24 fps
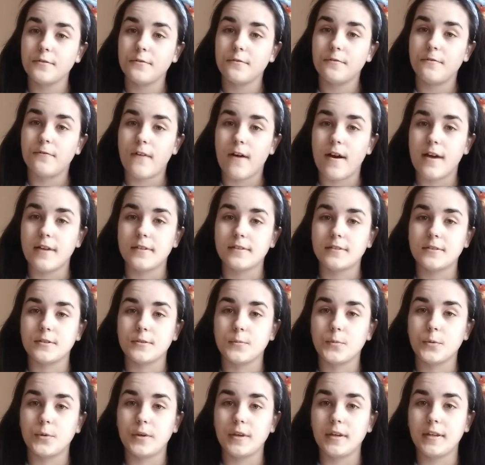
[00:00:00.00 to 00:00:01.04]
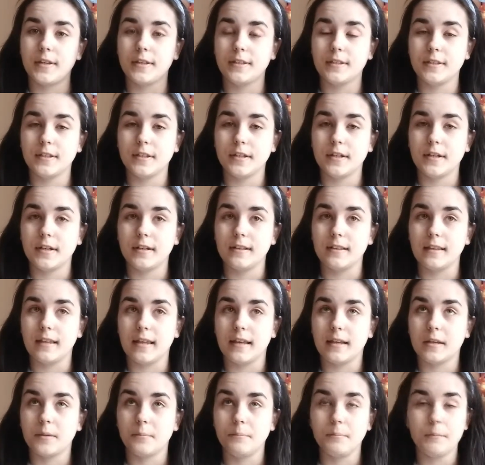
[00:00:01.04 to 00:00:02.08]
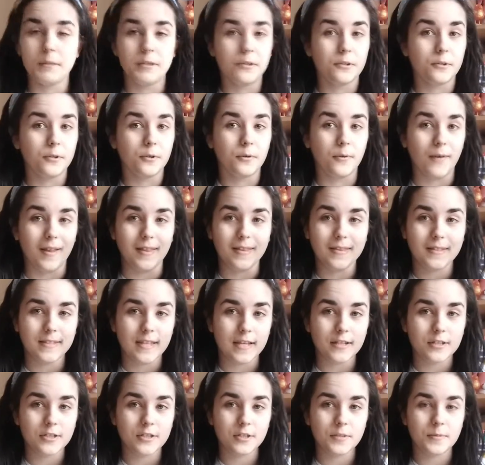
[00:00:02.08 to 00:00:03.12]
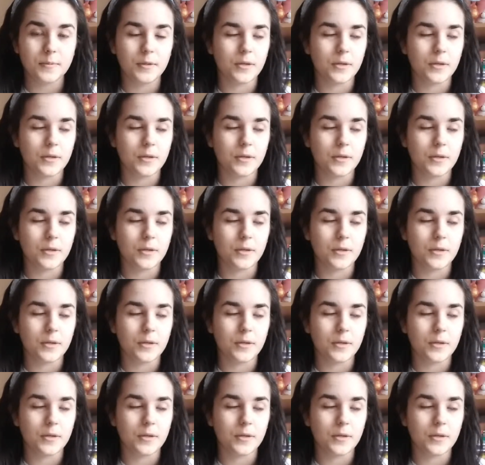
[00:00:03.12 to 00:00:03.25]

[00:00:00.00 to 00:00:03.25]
to find this book in like middle grade section,